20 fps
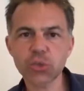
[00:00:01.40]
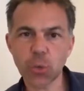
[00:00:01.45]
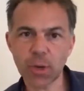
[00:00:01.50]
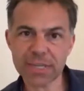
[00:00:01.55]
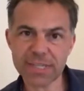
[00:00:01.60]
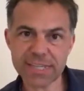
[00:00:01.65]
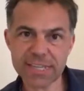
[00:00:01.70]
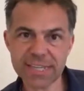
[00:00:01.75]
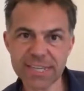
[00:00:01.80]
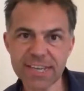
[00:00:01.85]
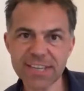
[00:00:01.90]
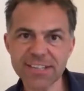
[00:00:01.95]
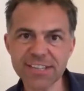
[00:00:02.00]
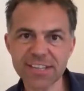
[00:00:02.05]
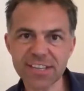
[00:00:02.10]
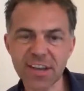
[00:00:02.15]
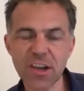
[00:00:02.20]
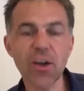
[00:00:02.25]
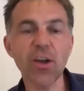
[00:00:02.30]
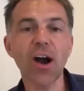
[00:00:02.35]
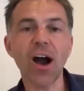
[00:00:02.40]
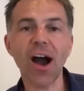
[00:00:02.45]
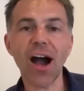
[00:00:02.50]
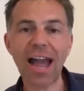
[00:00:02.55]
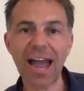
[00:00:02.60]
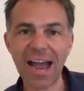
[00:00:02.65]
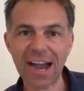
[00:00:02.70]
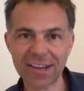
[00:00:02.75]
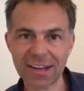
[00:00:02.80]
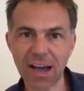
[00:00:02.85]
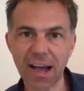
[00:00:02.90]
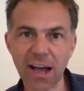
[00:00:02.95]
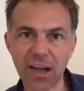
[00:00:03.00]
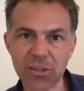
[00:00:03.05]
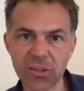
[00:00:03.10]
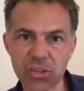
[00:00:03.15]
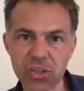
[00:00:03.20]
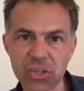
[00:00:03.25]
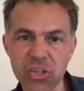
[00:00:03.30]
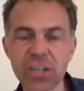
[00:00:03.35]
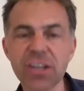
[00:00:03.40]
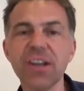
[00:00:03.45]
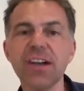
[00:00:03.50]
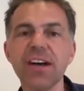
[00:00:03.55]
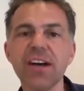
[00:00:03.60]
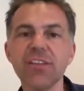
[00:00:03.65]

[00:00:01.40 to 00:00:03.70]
20 years ago, I had a hunch